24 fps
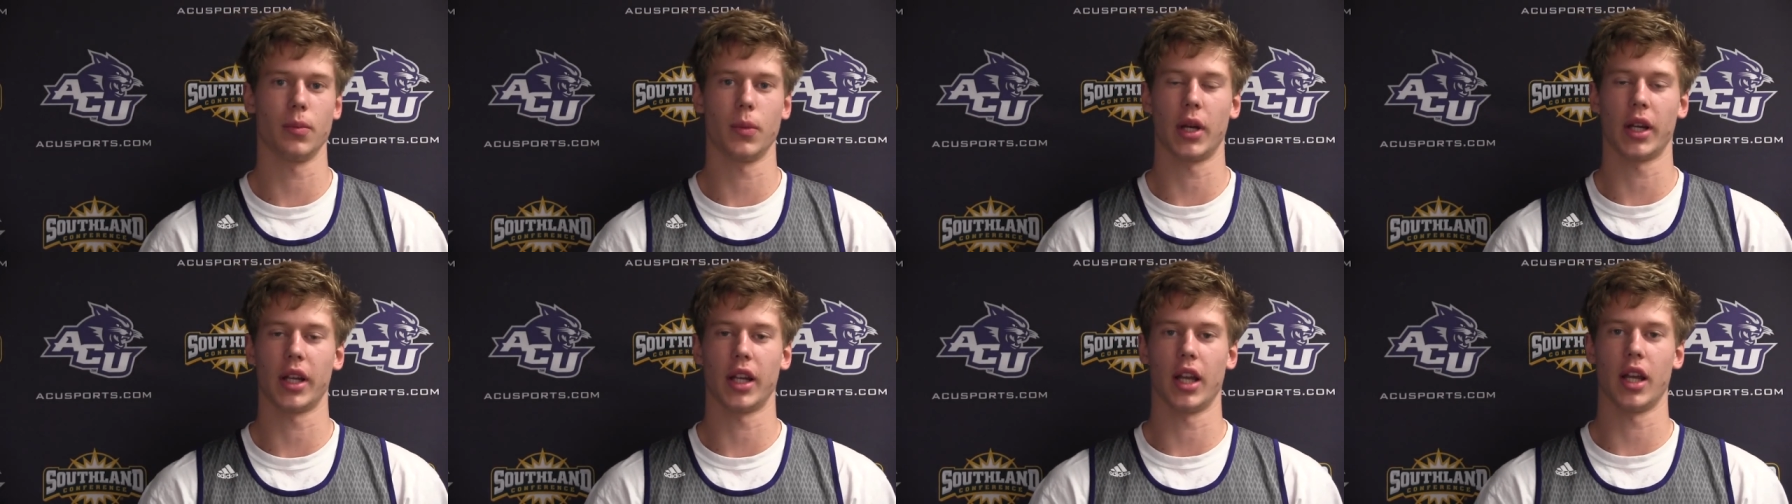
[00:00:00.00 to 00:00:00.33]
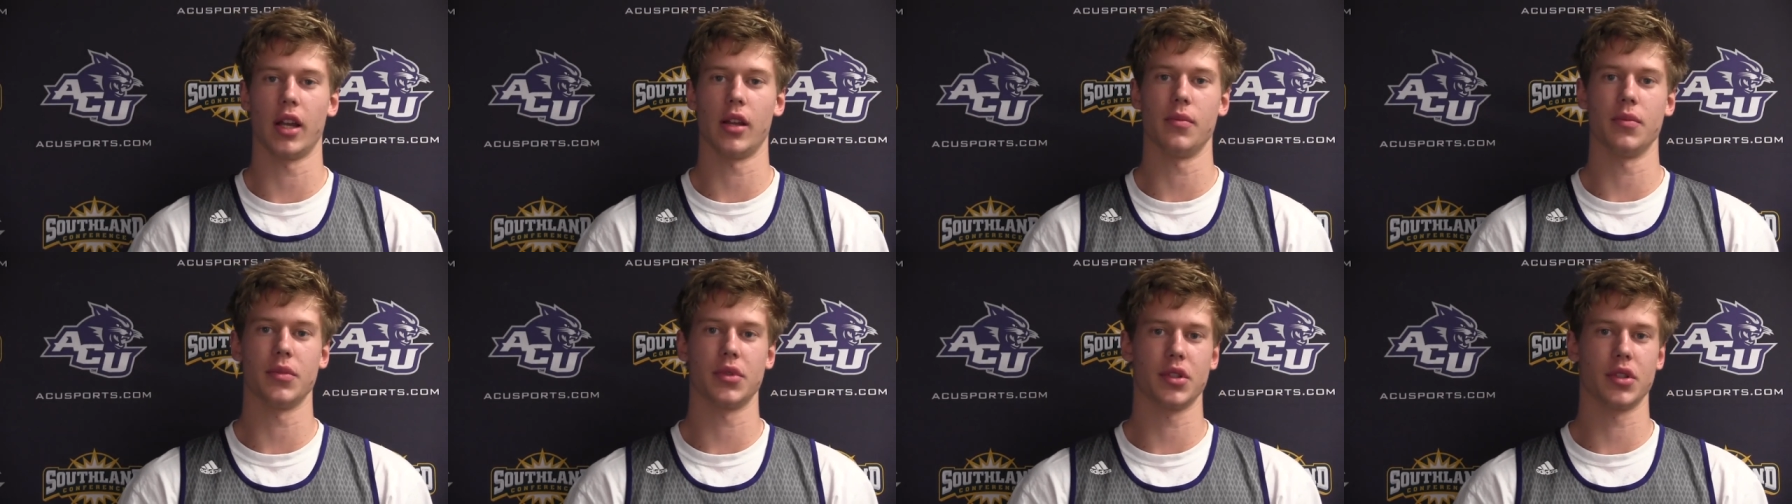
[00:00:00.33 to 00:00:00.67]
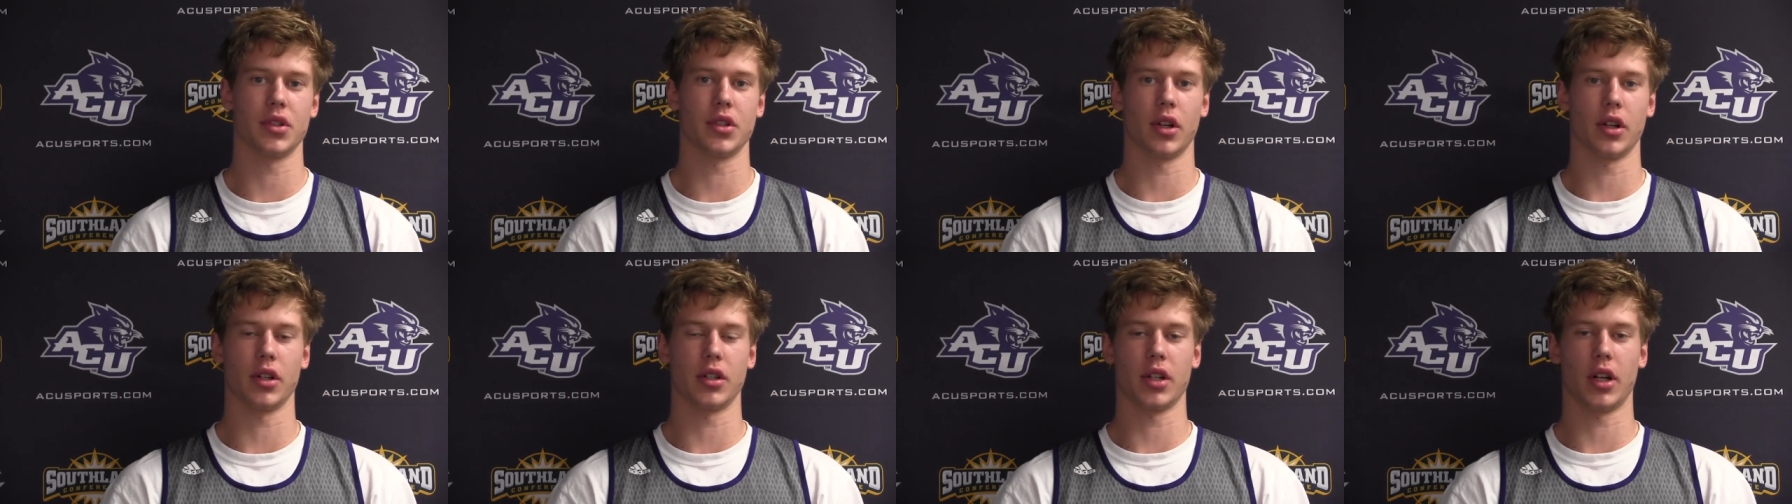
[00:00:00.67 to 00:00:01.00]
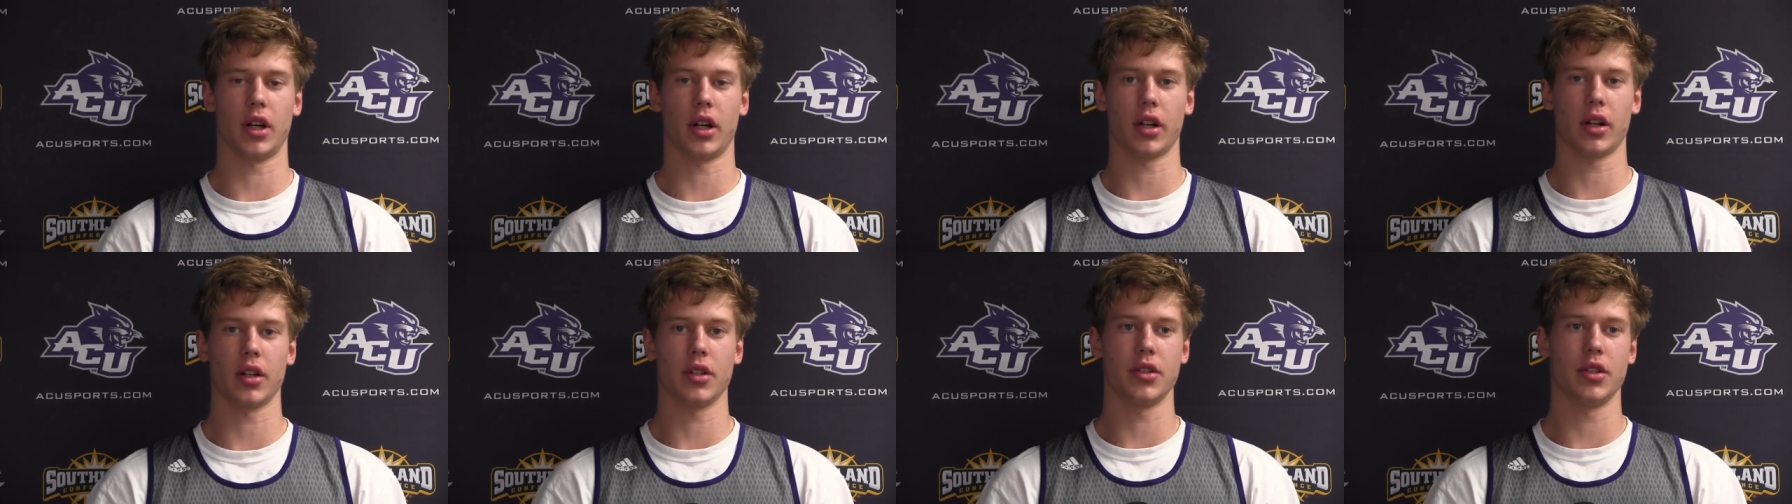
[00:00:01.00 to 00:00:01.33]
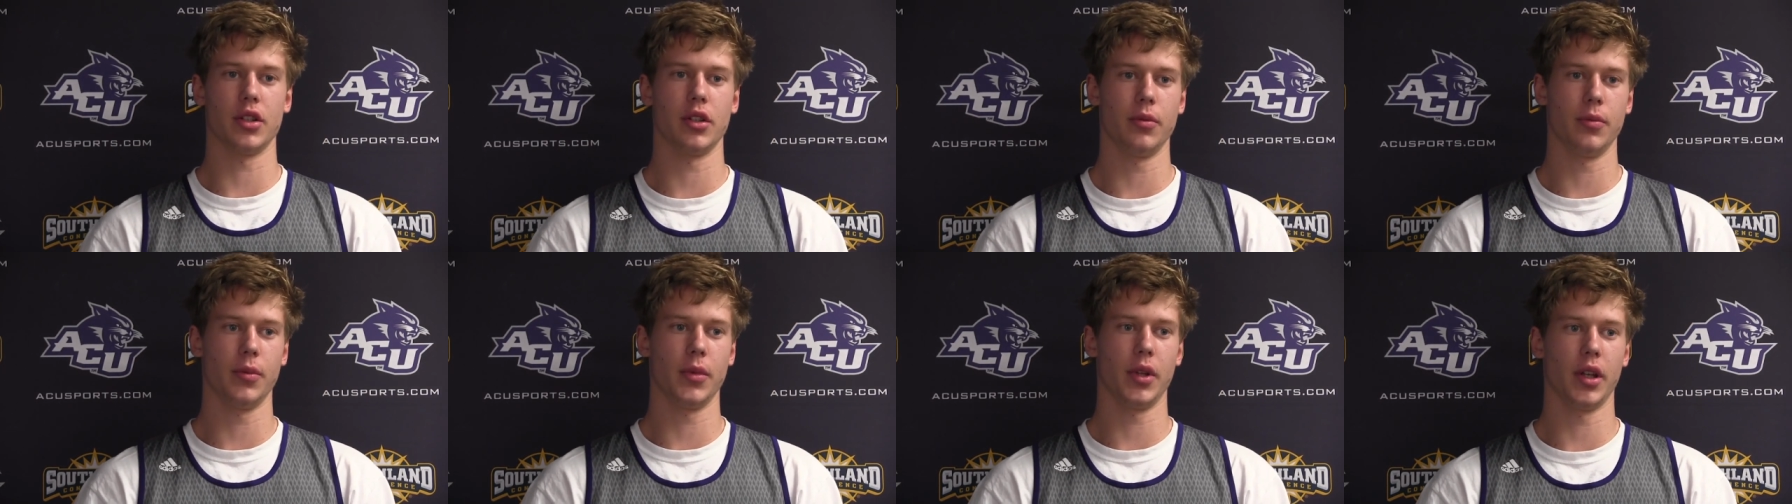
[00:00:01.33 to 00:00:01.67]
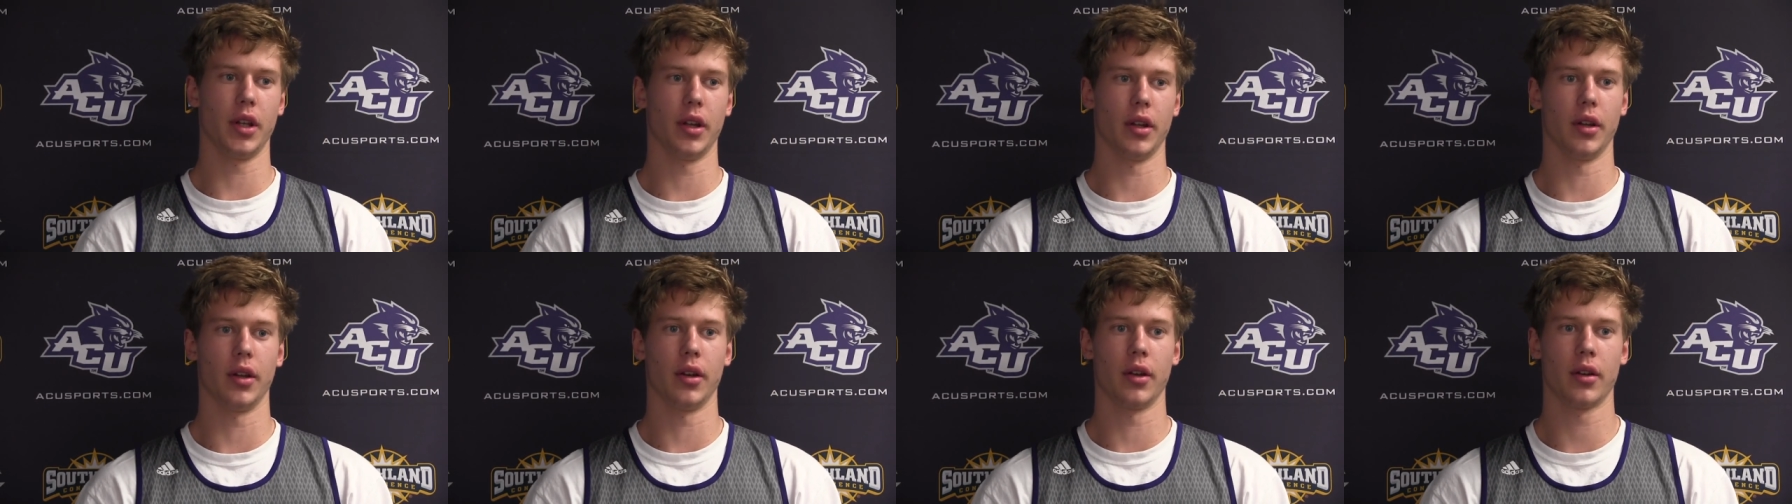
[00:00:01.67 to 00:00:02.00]
of my games and started talking to
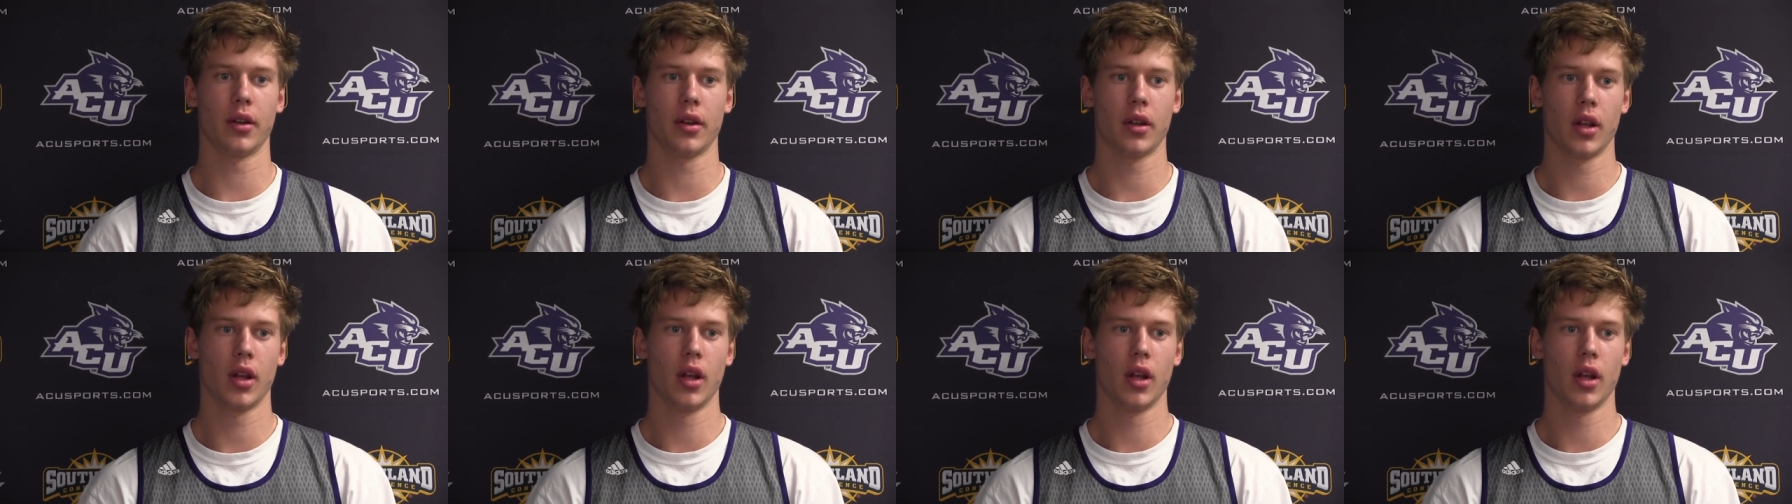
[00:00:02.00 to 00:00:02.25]
me, and